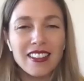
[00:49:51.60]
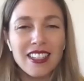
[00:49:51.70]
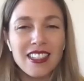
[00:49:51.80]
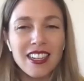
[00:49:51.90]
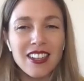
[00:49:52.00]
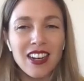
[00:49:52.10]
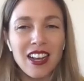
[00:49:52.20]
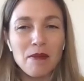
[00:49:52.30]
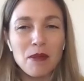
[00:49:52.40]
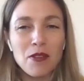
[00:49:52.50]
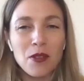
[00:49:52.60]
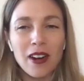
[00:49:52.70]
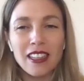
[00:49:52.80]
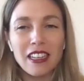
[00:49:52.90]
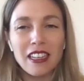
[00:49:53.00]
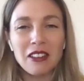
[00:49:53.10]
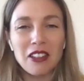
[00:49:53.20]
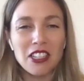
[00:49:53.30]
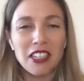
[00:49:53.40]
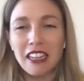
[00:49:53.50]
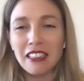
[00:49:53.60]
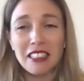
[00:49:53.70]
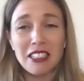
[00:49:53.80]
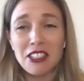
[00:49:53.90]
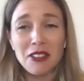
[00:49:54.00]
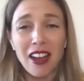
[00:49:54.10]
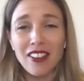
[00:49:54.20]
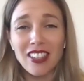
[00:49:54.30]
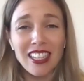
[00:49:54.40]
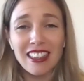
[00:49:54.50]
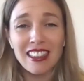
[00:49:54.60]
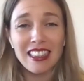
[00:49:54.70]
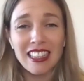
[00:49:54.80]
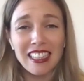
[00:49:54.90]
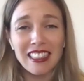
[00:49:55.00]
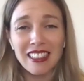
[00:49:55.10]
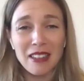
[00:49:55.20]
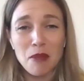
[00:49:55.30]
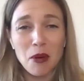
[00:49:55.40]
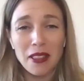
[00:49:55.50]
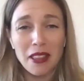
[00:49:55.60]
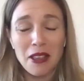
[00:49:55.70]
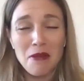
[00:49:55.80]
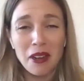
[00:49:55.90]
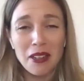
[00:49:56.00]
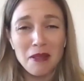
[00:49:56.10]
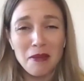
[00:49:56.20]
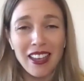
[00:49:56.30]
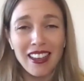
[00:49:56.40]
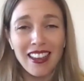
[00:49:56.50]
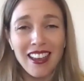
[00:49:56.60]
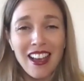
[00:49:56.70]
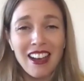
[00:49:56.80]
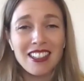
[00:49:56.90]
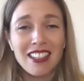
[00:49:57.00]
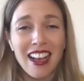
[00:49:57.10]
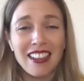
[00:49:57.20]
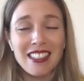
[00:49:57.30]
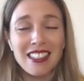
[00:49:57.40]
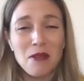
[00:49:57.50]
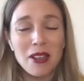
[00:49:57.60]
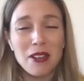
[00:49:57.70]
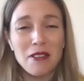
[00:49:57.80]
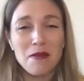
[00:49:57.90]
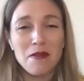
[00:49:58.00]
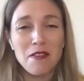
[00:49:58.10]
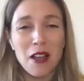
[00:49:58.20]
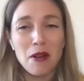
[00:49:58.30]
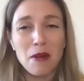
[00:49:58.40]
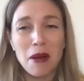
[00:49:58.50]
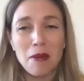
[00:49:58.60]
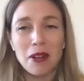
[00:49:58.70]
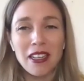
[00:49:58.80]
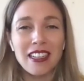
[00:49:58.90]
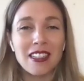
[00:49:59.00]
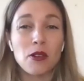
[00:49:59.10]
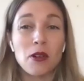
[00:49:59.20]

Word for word: Does anyone, before I like launch in, Ellie, did you have anything like point that you wanted to make? I was going to ask what your favorite memory is,